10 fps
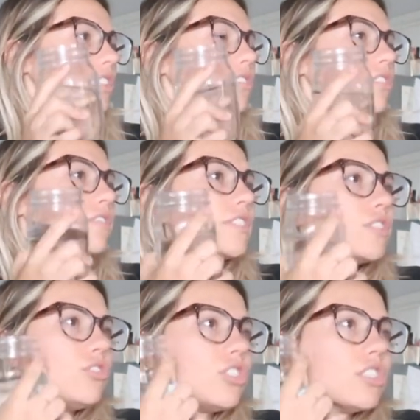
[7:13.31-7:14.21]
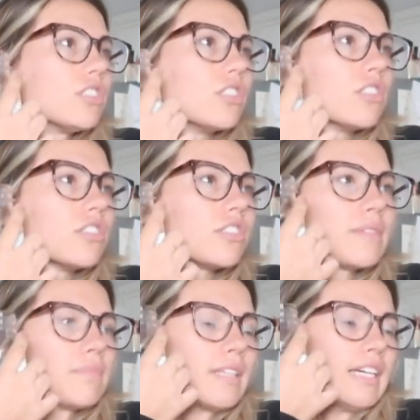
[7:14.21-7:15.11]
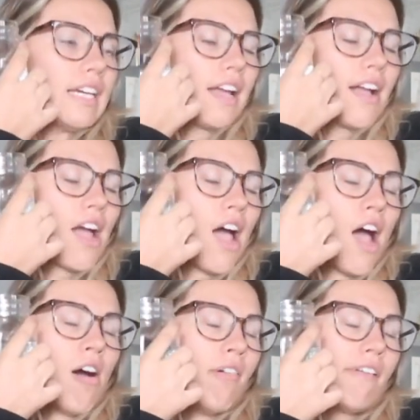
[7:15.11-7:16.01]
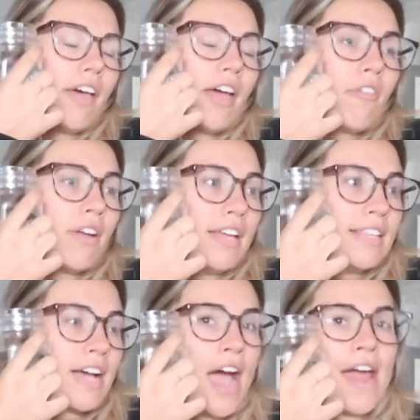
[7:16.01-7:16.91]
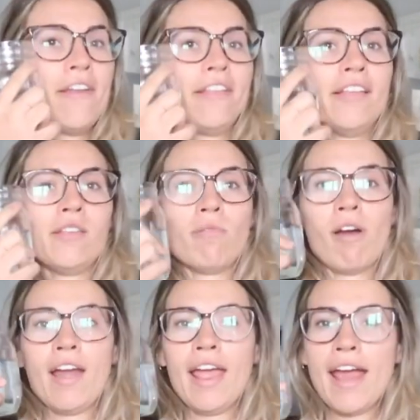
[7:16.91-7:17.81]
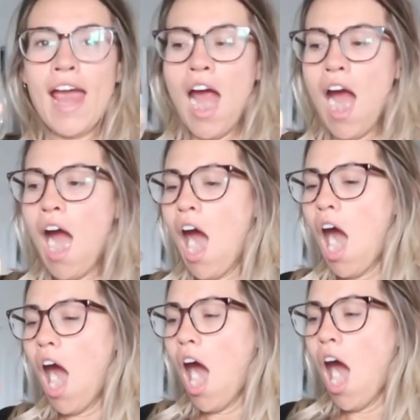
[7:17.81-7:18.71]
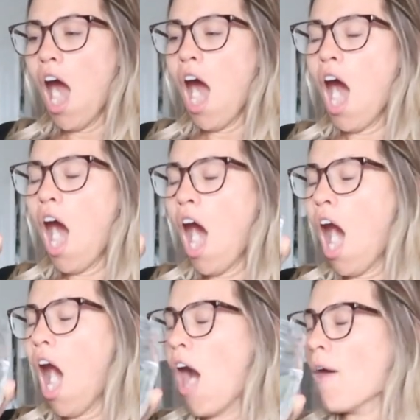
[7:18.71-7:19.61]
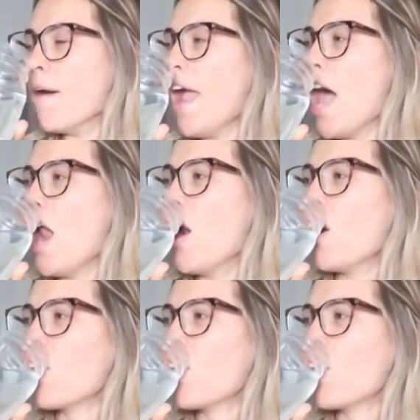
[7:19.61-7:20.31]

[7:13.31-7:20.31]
little devotional or something. I'm feeling really tired this morning. Oh man.